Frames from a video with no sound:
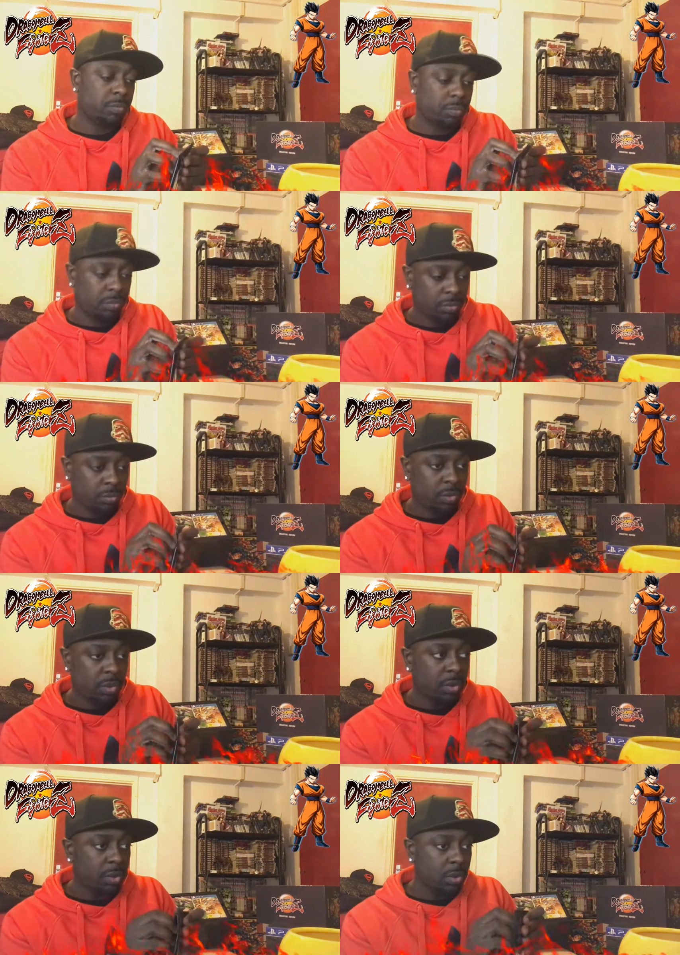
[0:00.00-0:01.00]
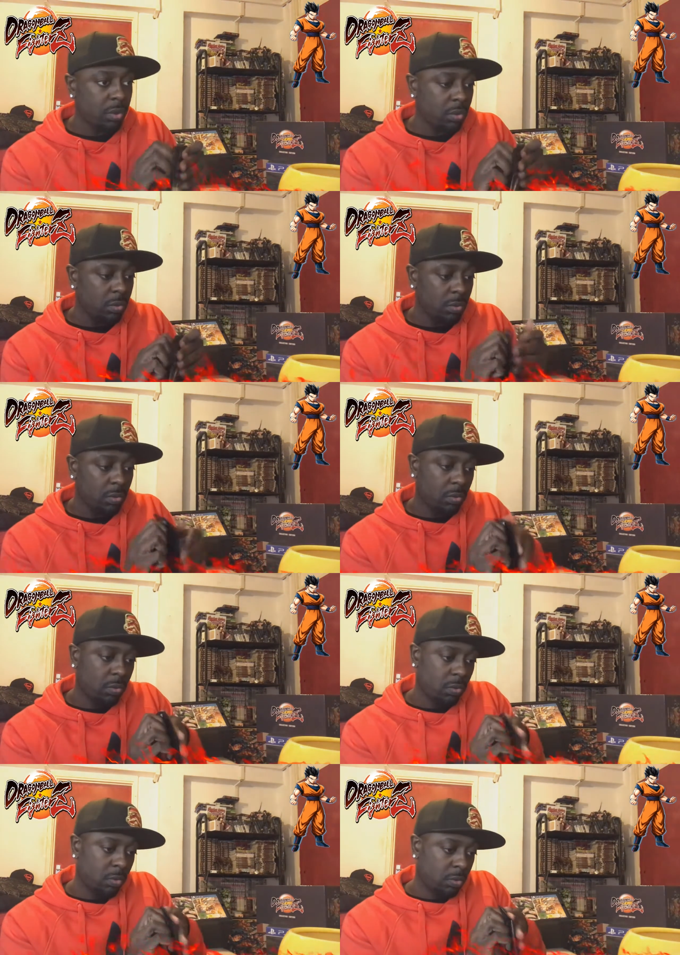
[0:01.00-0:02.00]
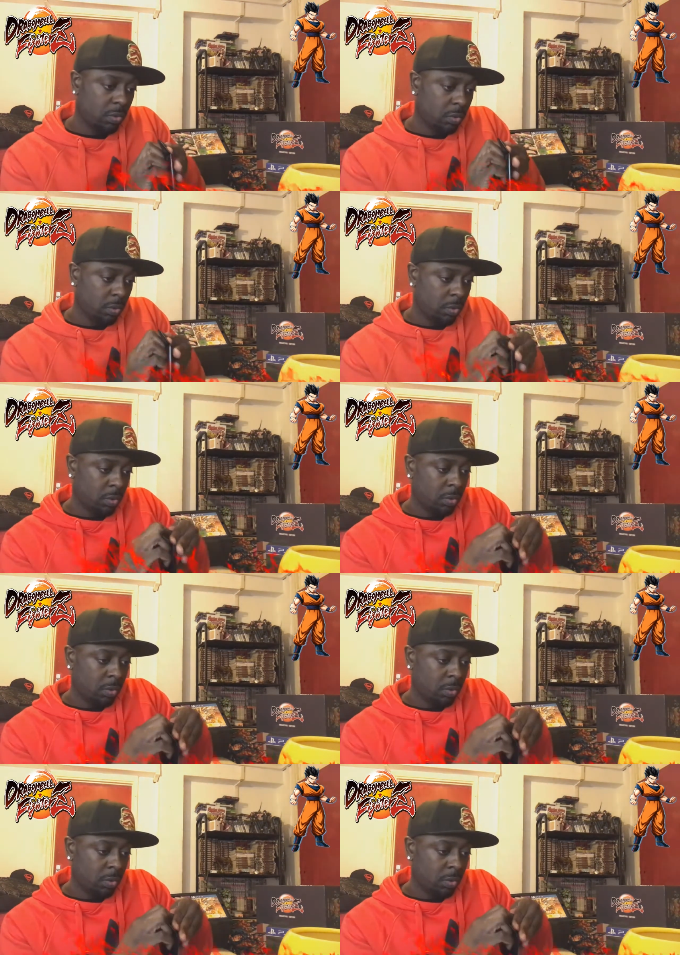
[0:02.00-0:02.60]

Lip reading: (silence)